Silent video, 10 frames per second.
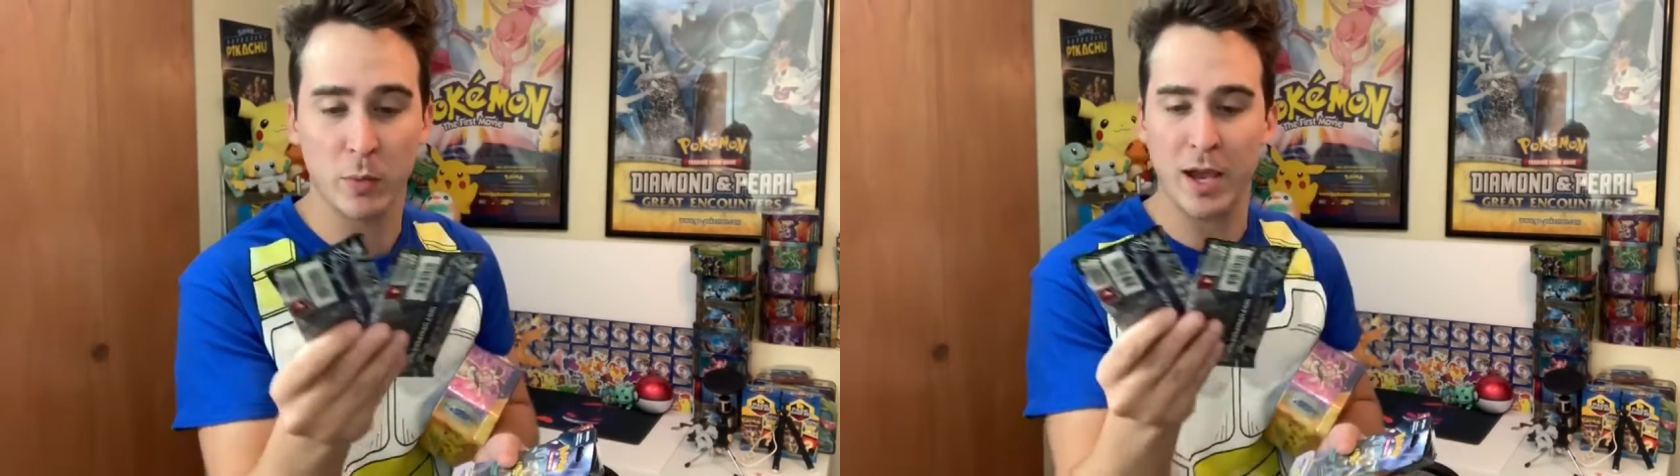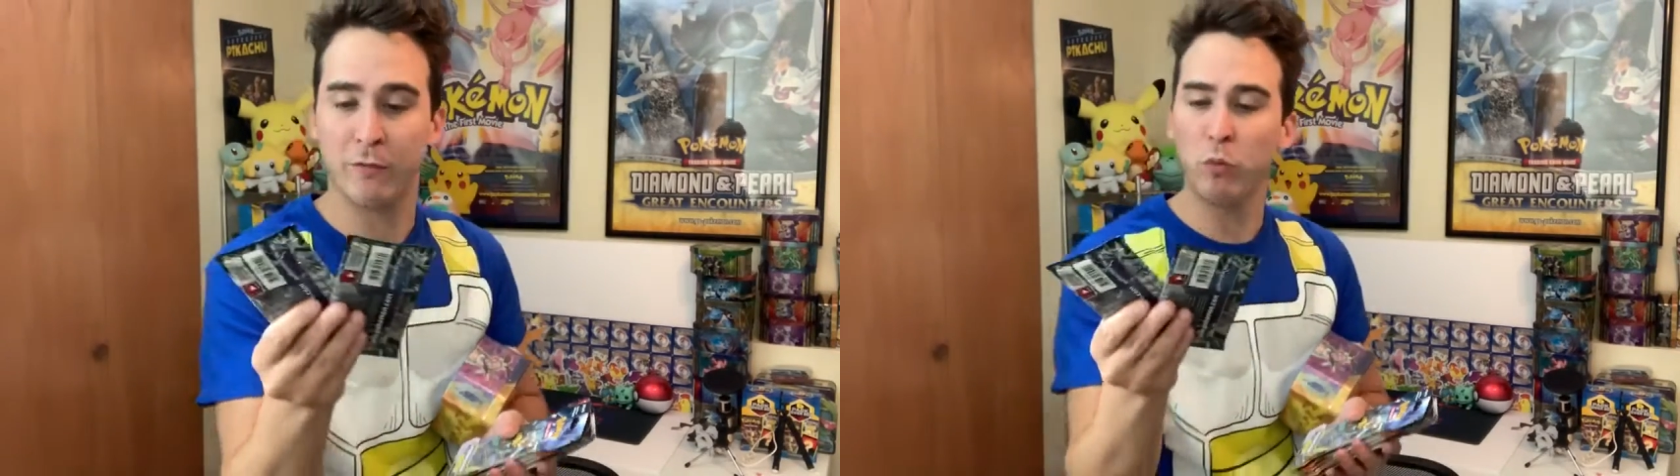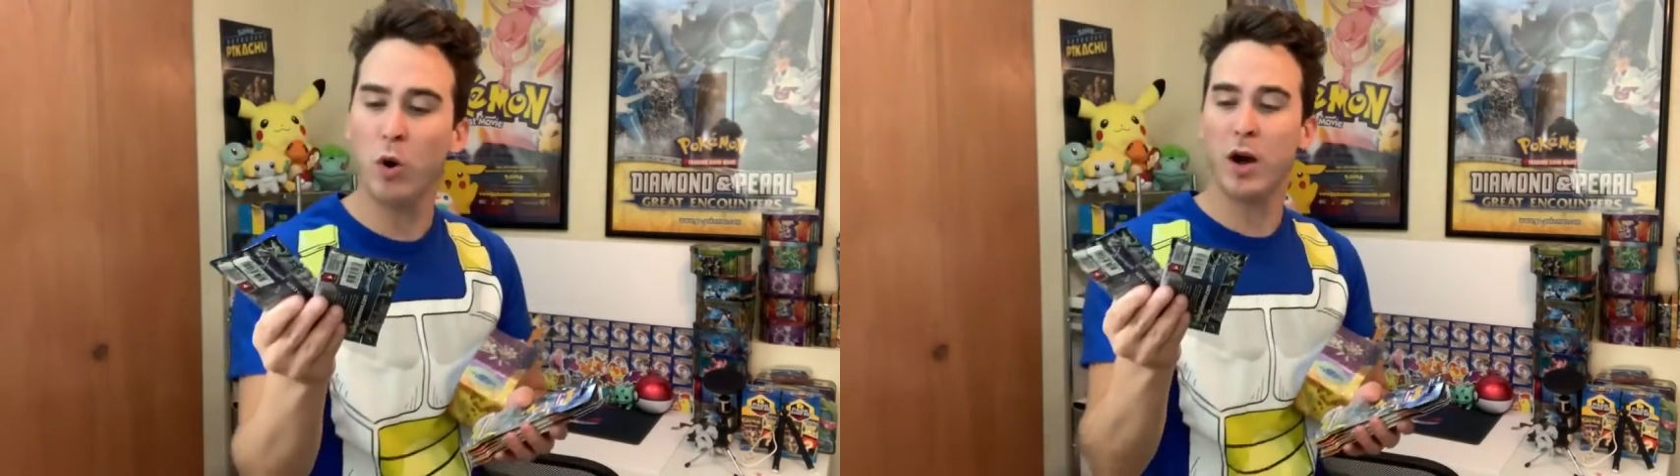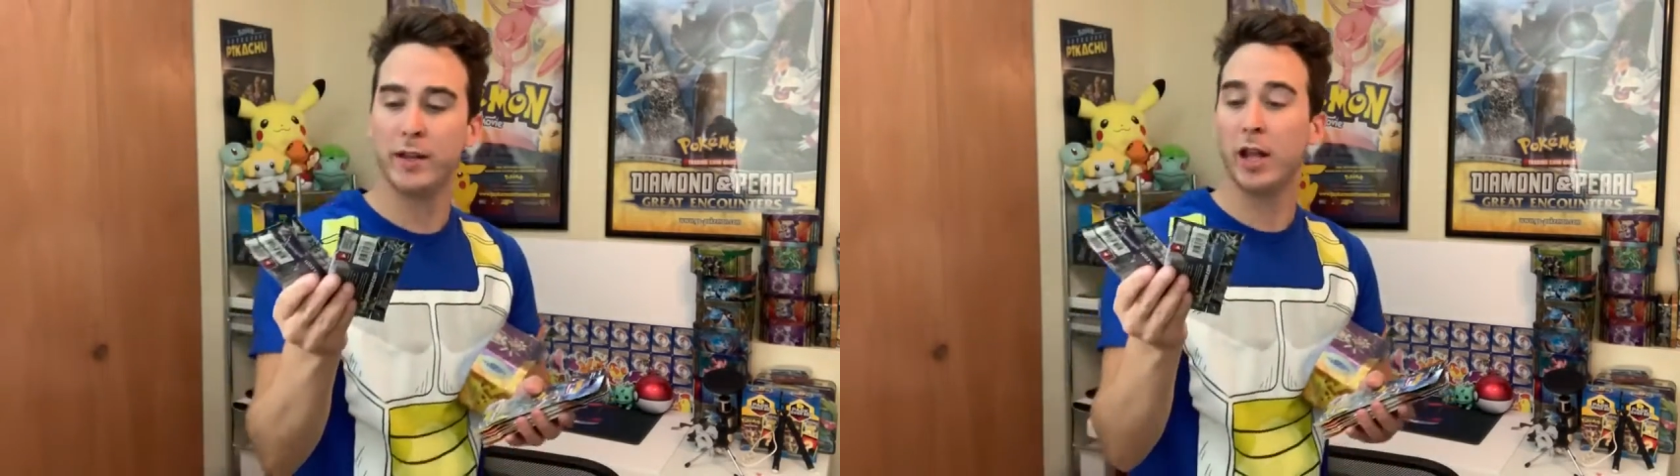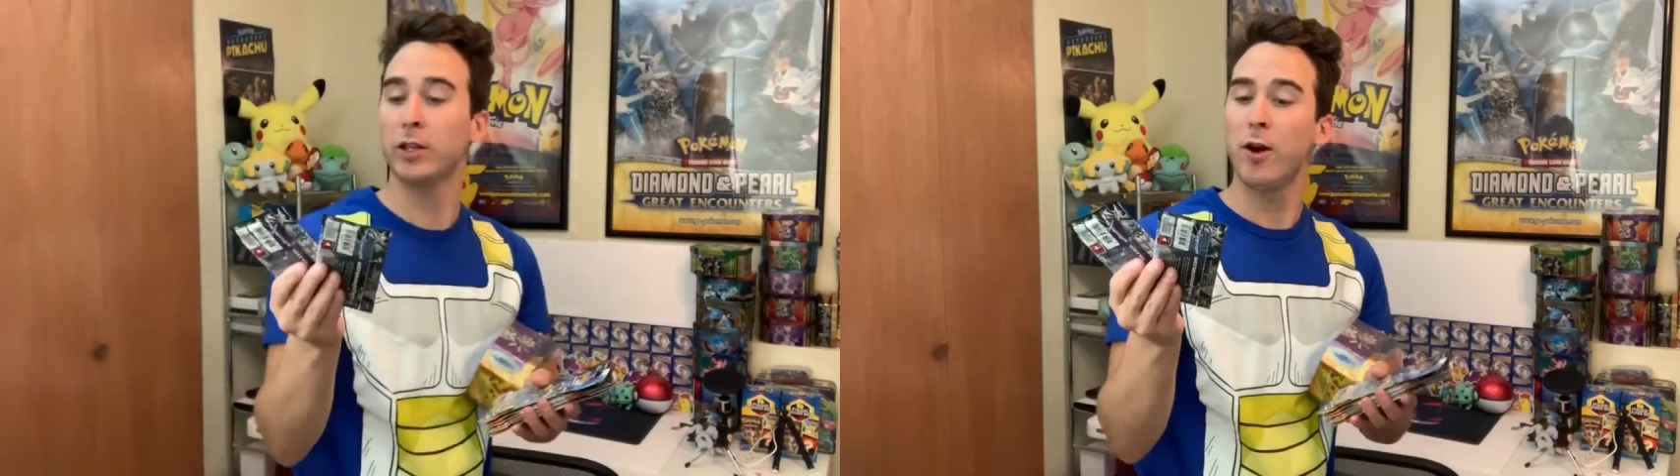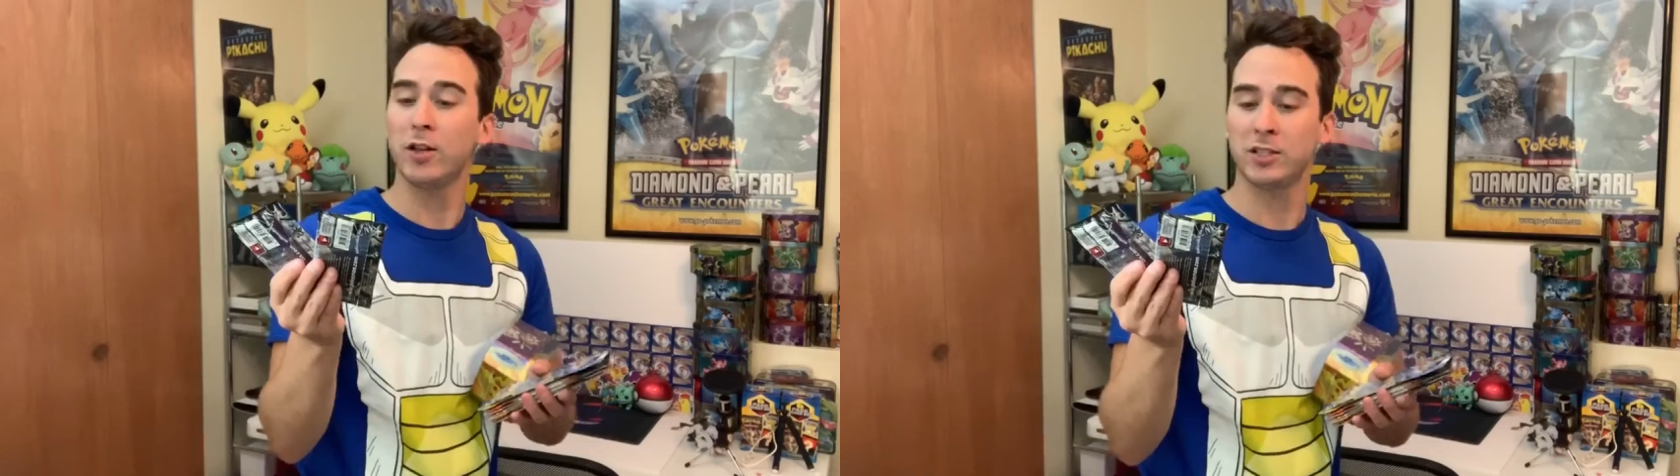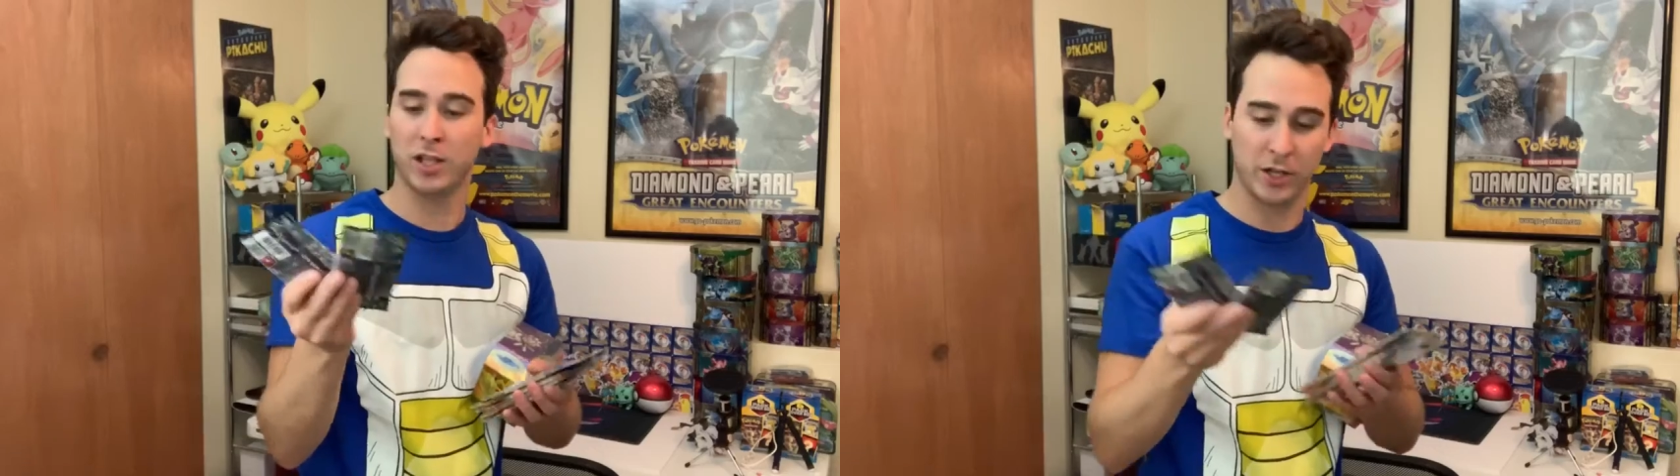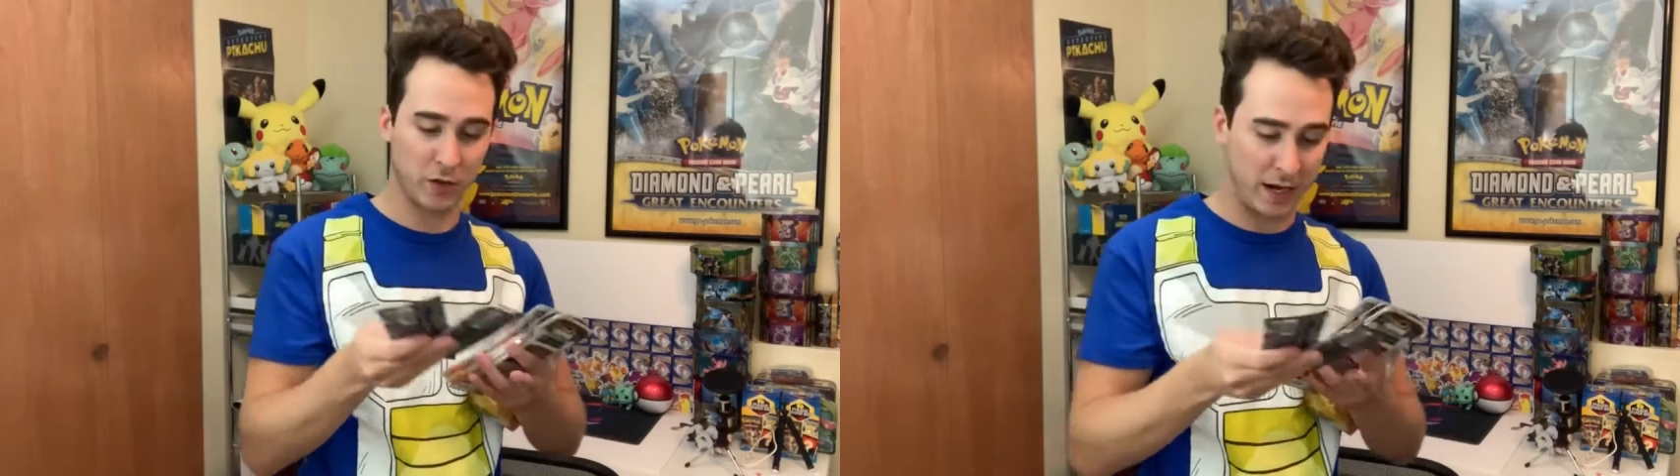We have one Lost Thunder